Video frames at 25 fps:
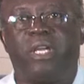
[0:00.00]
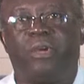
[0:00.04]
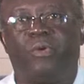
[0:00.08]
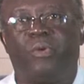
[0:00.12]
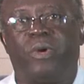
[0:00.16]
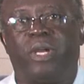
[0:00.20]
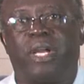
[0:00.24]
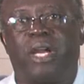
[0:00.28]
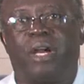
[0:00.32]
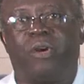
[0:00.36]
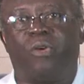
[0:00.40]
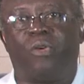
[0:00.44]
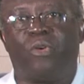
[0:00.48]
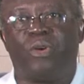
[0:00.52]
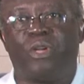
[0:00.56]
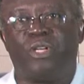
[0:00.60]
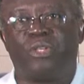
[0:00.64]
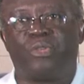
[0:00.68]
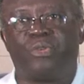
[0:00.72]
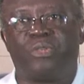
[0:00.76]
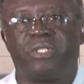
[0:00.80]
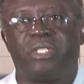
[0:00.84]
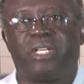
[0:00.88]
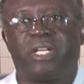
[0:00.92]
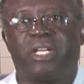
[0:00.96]
we are going
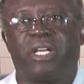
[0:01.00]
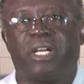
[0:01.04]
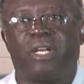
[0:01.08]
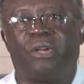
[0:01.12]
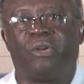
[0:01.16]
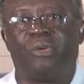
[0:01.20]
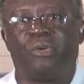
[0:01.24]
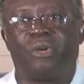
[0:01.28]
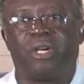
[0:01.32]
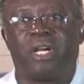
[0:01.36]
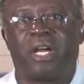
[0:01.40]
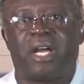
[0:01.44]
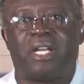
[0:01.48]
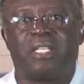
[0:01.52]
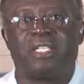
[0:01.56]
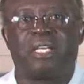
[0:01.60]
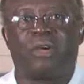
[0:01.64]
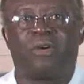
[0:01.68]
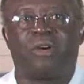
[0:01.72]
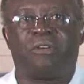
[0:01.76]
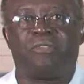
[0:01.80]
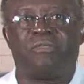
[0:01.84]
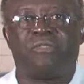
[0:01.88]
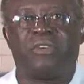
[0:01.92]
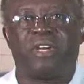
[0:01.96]
to take a look at
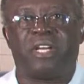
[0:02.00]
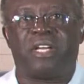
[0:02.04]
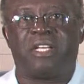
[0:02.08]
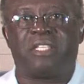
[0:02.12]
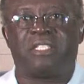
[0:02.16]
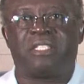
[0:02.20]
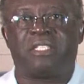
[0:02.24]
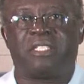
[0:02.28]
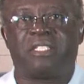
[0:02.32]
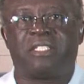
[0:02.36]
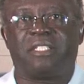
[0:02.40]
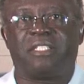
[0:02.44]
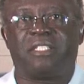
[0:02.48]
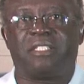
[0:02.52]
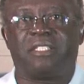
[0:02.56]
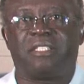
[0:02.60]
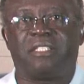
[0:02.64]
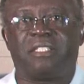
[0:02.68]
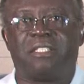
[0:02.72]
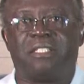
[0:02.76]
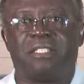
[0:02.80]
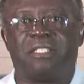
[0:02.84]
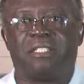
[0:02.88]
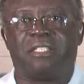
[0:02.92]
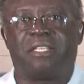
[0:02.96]
our first
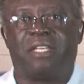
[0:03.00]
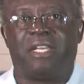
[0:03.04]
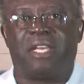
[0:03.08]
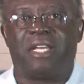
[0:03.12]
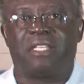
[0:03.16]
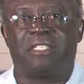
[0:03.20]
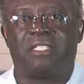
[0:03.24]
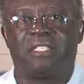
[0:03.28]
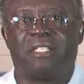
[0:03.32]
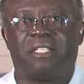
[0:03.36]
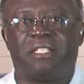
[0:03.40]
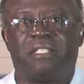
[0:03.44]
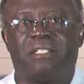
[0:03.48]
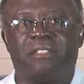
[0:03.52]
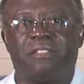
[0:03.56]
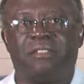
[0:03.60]
lesson,